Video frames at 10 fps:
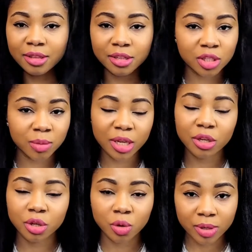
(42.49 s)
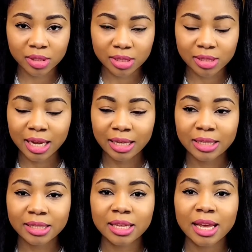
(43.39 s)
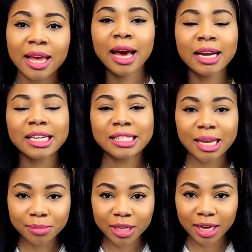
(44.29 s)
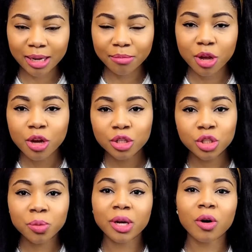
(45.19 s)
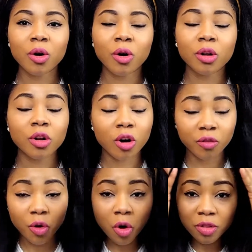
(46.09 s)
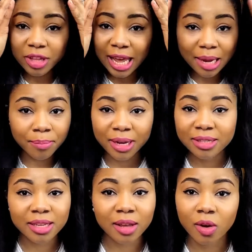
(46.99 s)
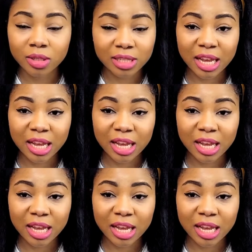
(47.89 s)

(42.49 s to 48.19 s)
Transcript: There's so many cute ways to style it, and at the same time do a haul of all the headbands I got.